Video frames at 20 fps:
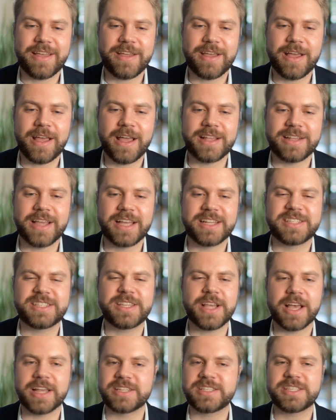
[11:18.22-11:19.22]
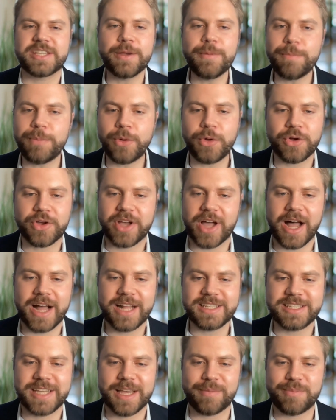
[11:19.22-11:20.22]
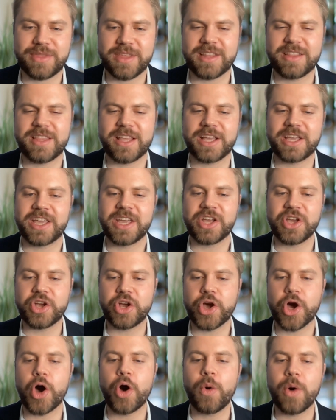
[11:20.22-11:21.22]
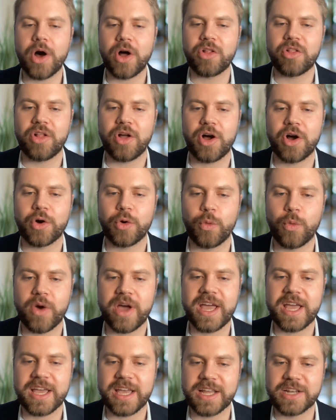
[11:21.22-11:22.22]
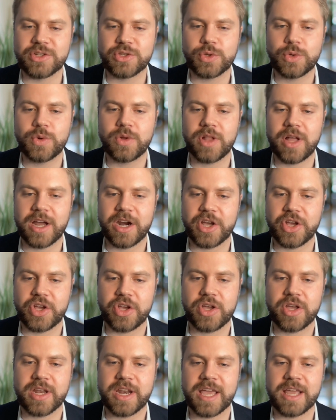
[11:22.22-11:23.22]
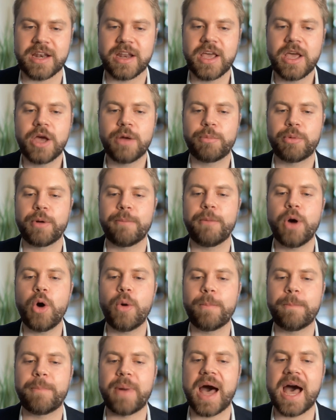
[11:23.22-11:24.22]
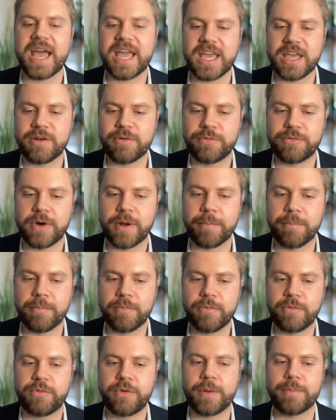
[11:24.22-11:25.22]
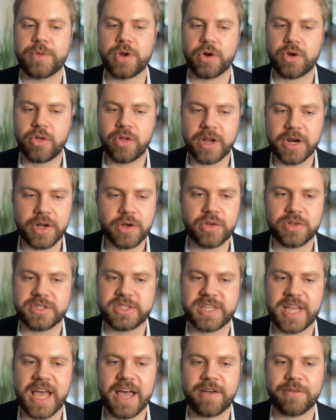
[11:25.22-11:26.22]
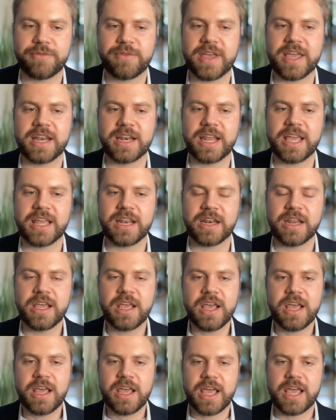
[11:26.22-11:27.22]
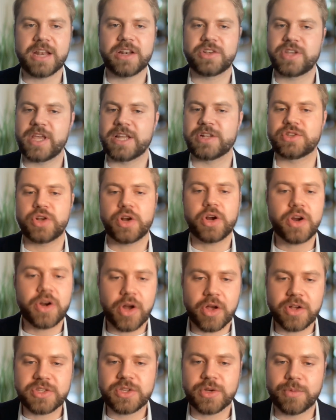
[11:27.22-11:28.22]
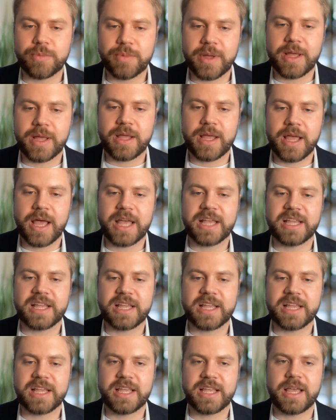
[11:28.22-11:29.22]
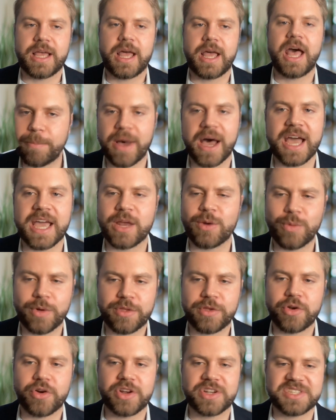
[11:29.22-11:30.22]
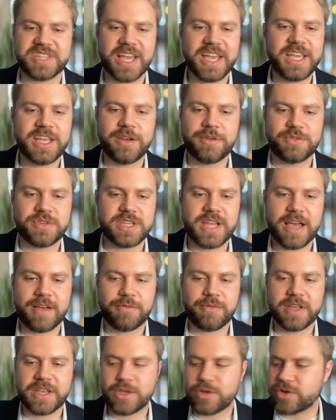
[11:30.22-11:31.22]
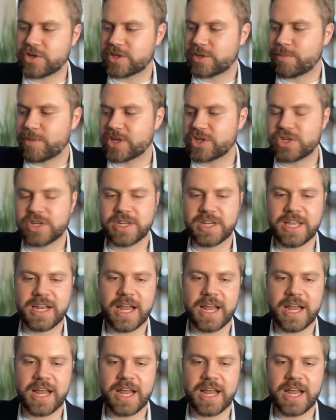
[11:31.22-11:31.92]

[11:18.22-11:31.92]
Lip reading: a simple concept that can go a long way and do a lot of good, and promote buy-in from your clinical staff, and in turn also help buy-in with your executive staff, like you just mentioned. And